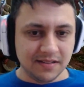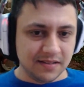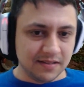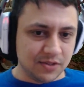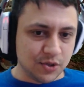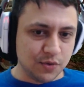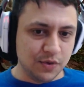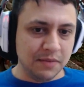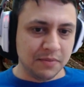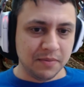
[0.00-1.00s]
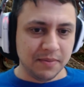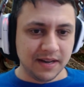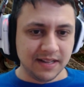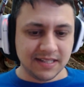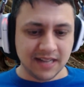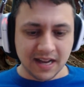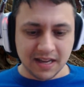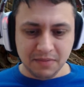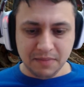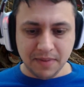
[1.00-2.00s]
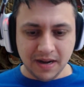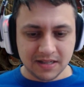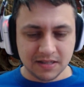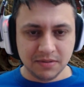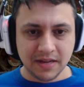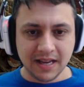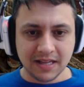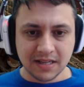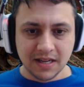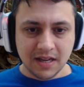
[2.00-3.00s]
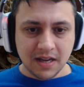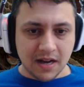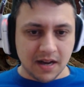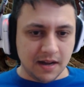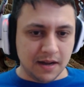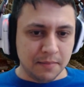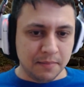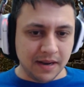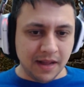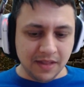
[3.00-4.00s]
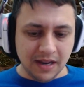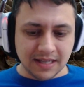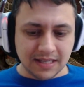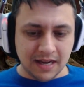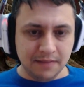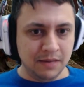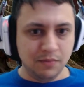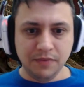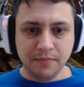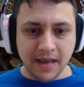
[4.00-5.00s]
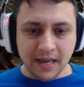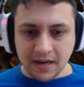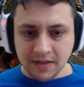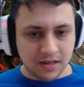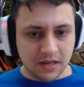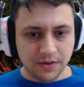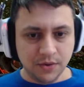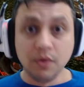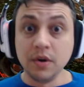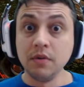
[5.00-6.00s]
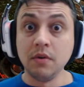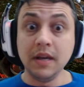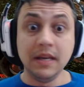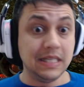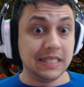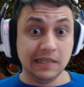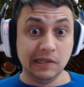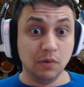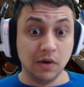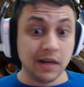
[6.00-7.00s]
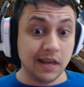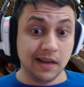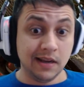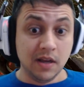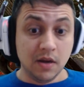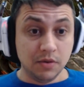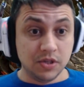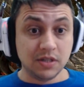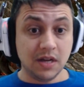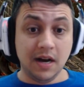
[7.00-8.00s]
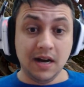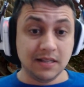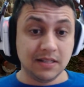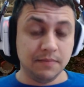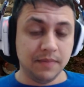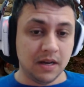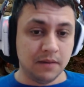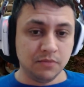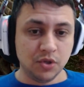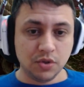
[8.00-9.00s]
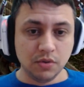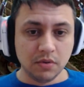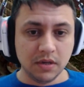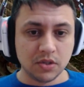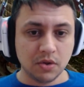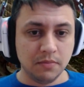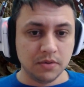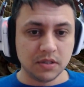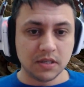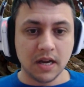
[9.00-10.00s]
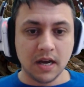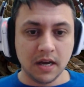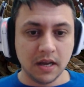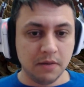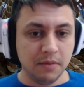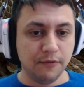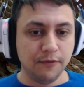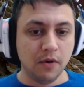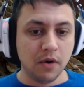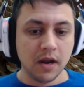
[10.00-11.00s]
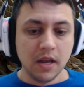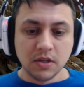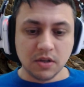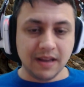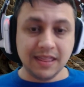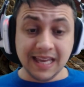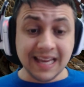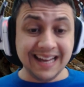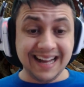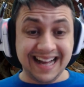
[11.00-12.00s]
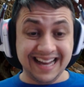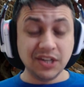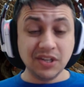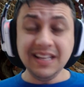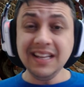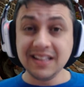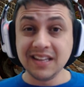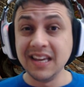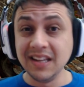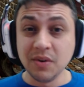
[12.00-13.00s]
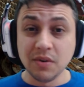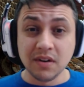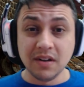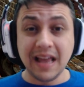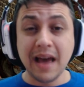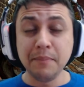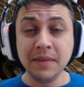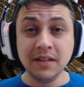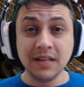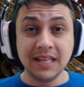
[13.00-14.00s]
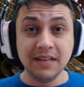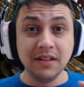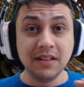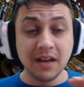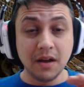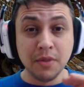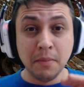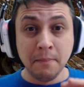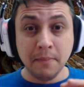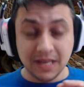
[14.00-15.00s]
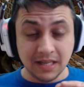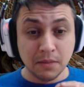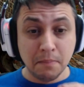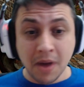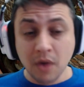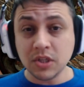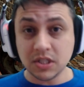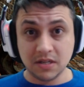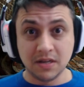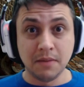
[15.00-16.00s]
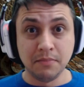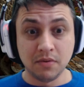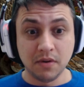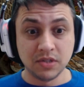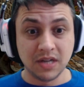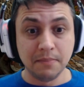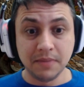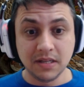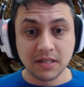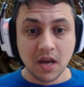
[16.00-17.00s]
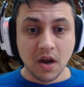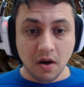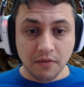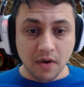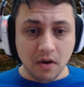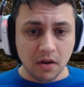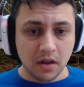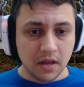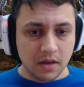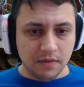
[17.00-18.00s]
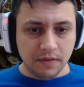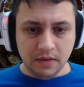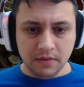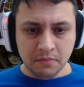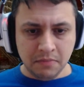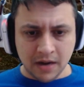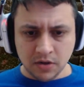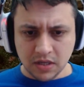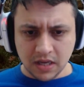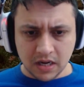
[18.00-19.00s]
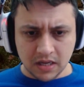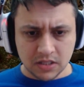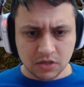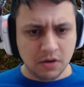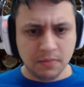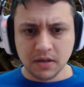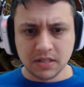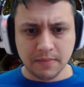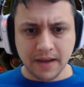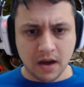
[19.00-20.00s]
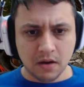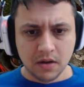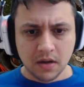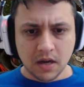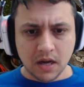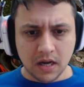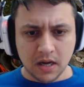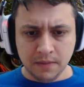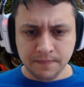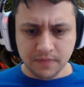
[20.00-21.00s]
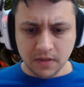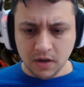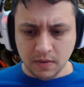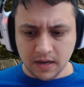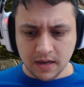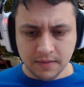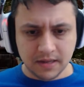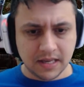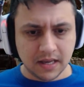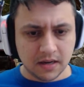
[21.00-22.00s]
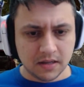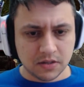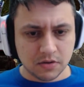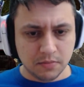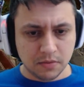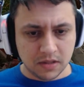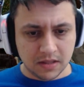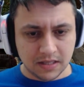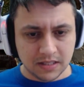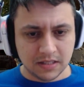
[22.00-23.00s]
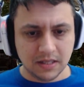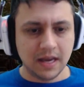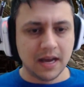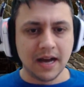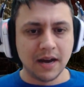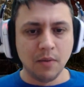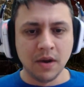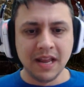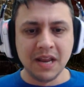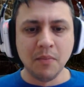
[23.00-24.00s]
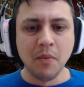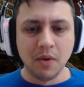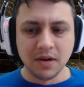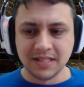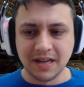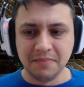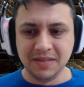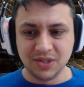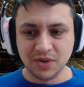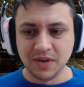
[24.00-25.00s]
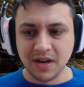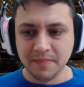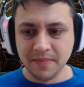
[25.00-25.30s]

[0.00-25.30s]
screamer, but it's not going to be possible, I guess. But nonetheless, I mean, we've made it and the killing corridor is still working, which is awesome. And I'm sure it's almost going to be 4. So I think, actually, the killing corridor will allow me to kill the most number of zombies of all. We've even managed to get a screamer somehow. You know what? I'm gonna take care of that screamer with this. Yeah, I don't want any more zombies showing up.